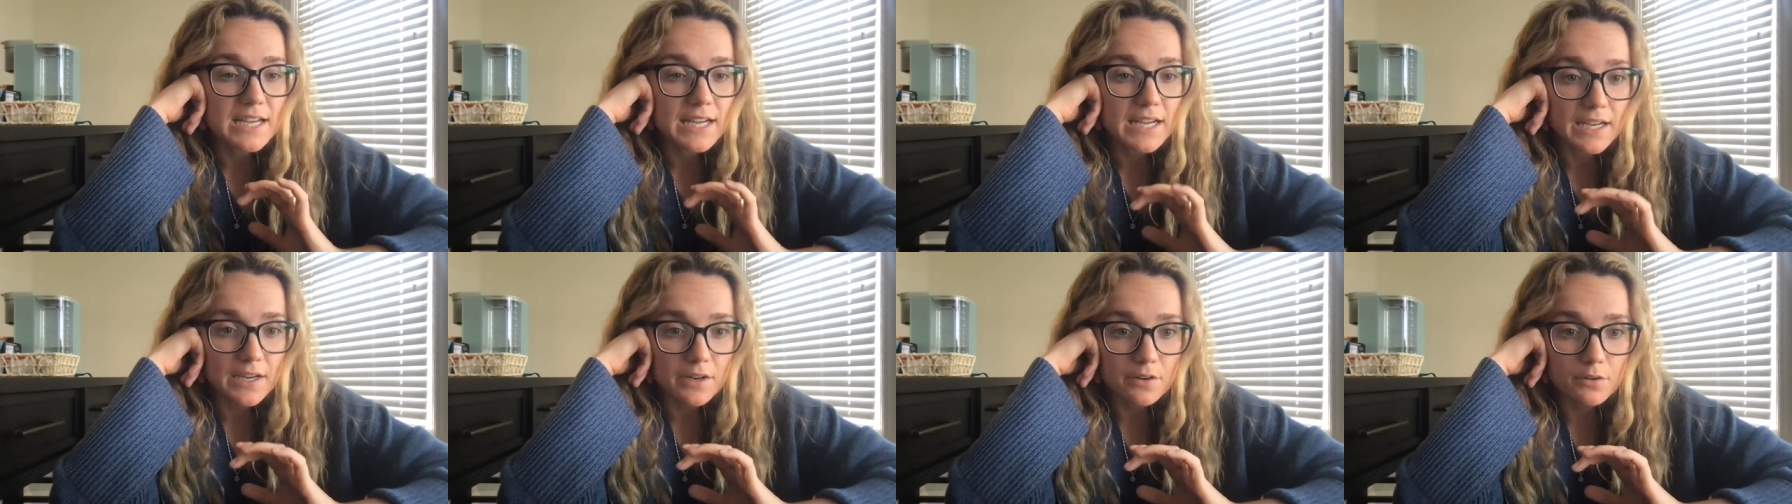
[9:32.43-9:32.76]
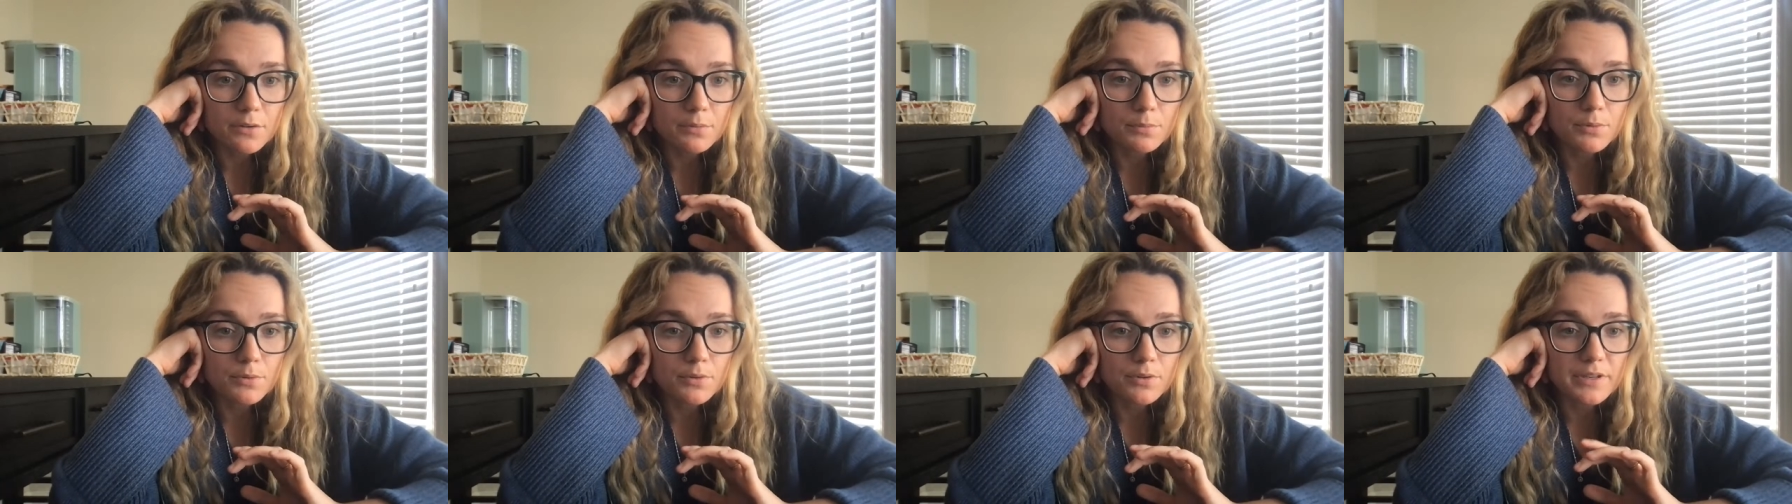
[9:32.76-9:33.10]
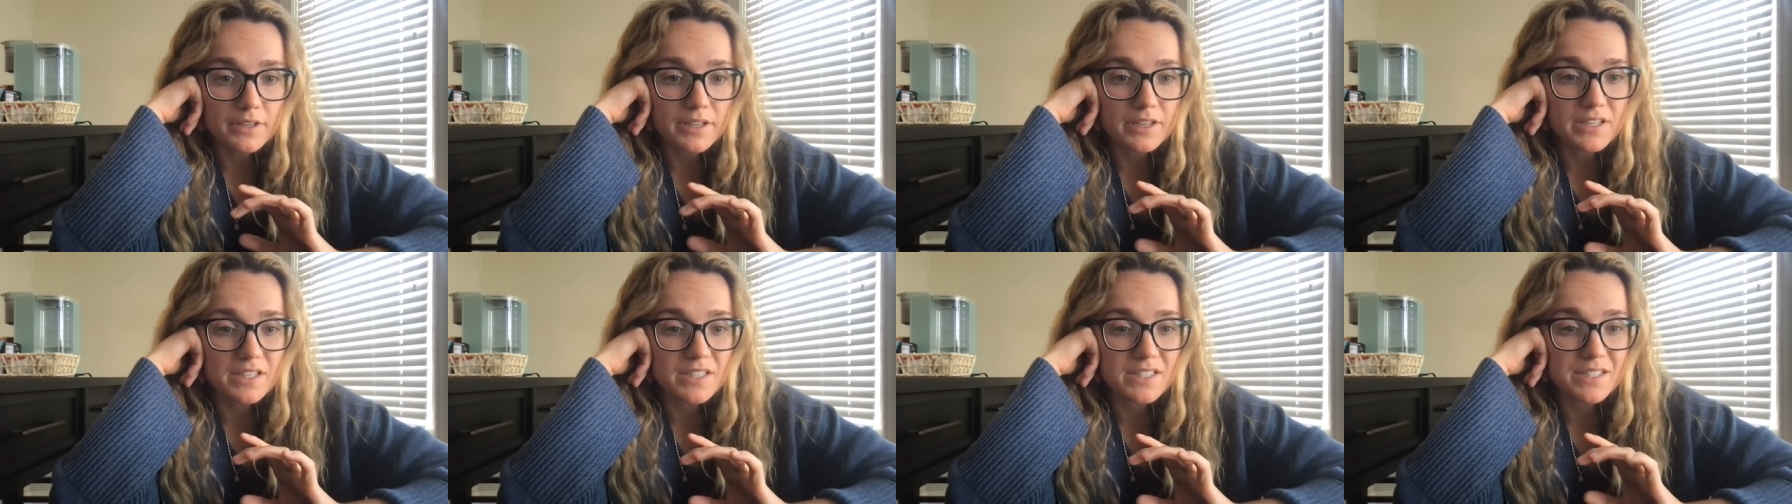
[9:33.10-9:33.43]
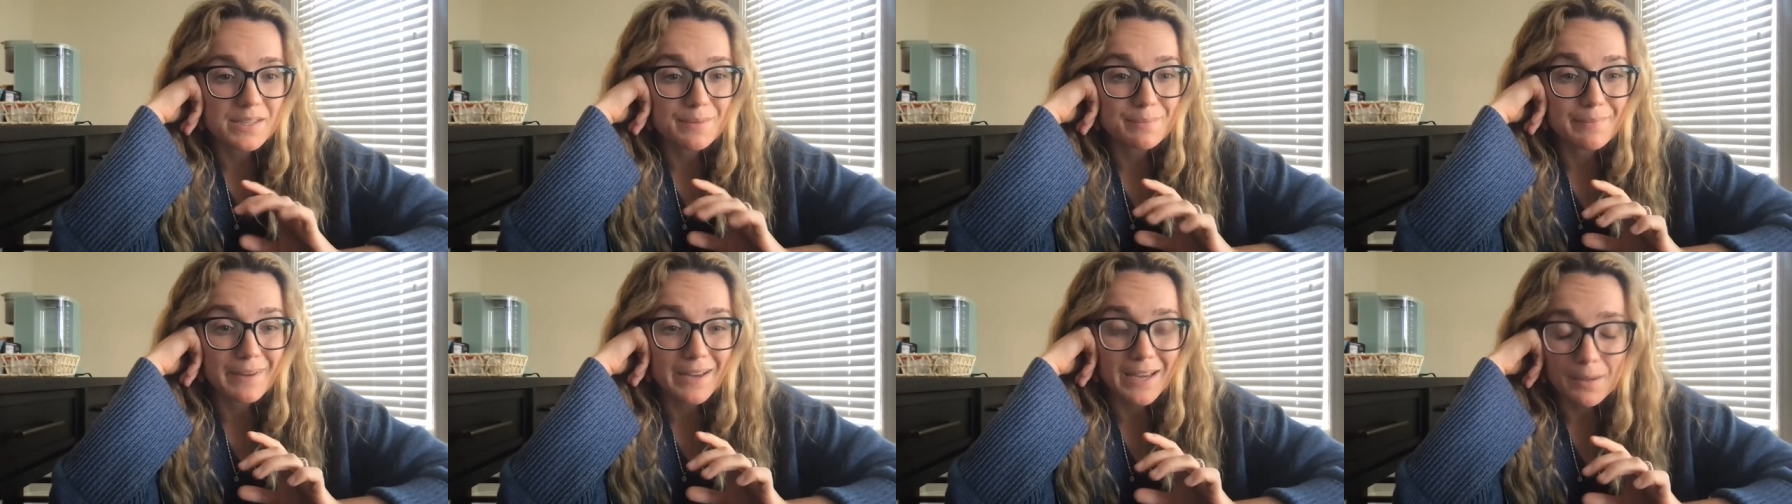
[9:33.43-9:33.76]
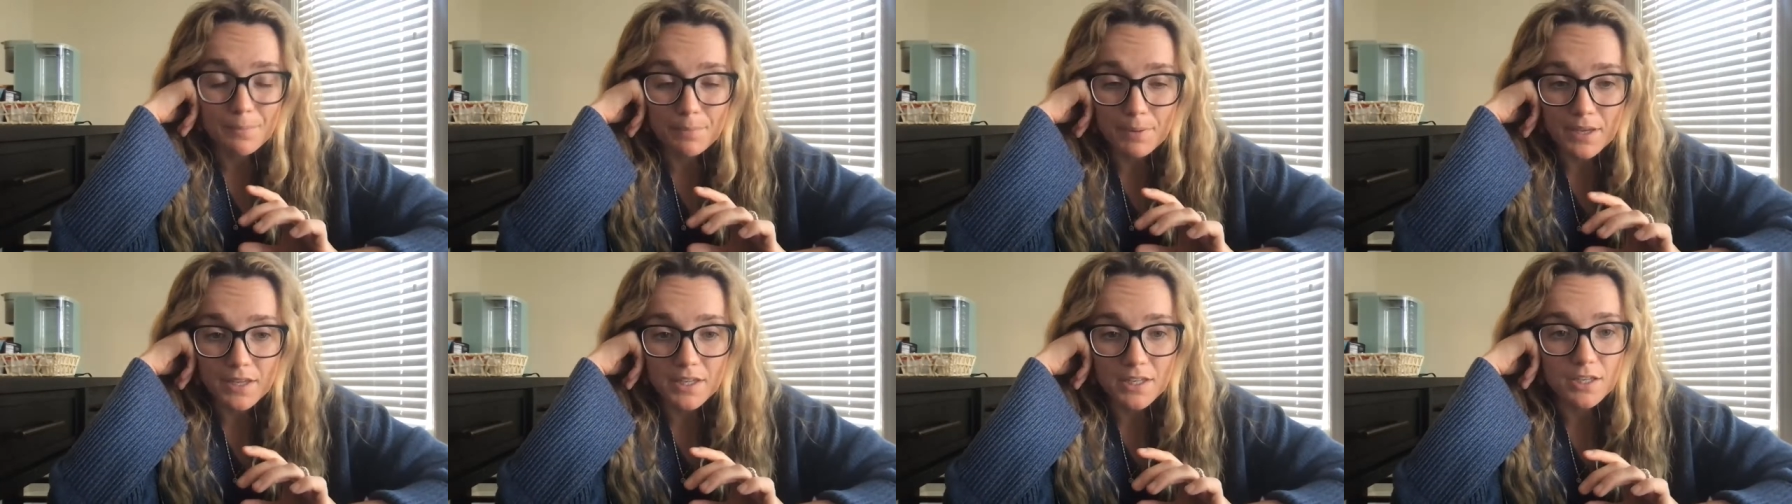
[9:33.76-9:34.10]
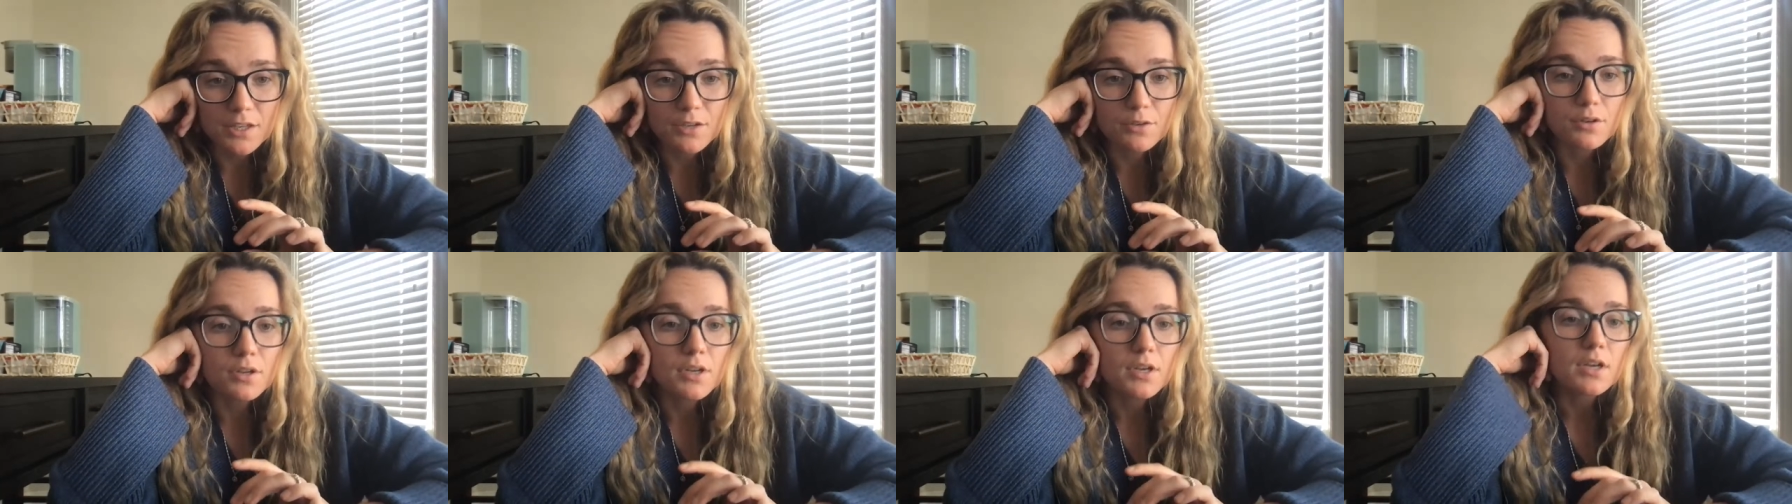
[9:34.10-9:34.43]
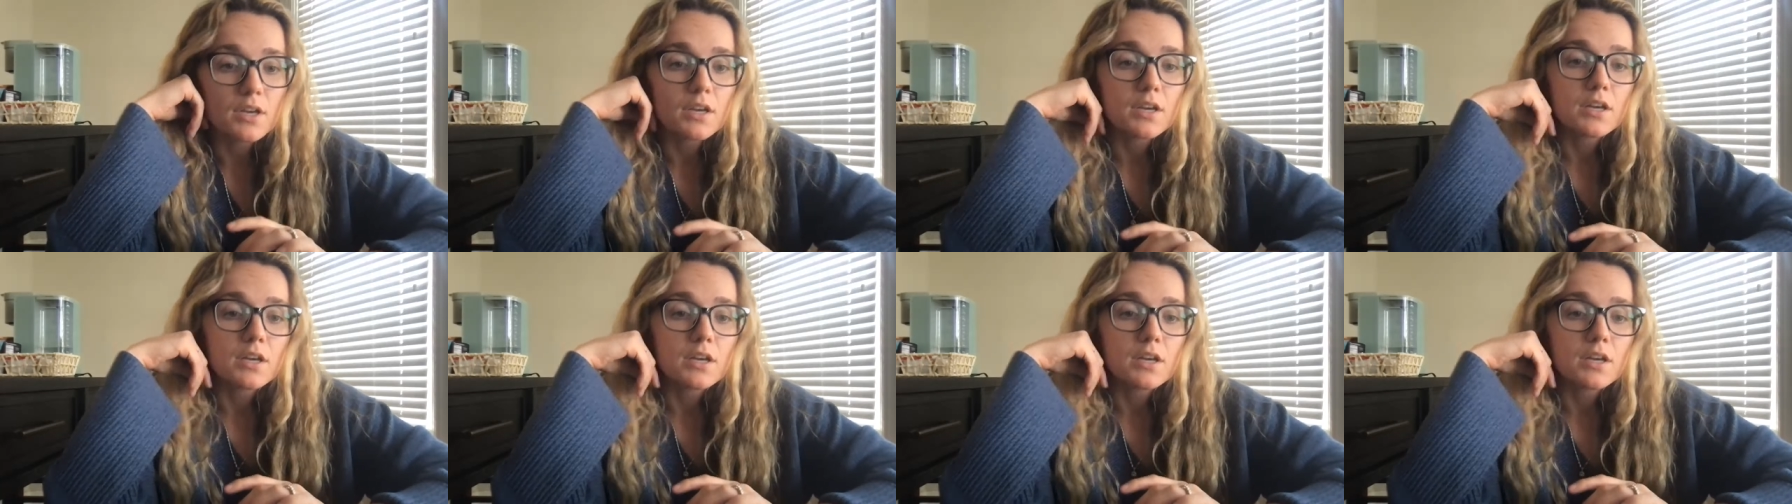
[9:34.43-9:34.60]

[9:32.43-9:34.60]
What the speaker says: terrible. It is, in my opinion,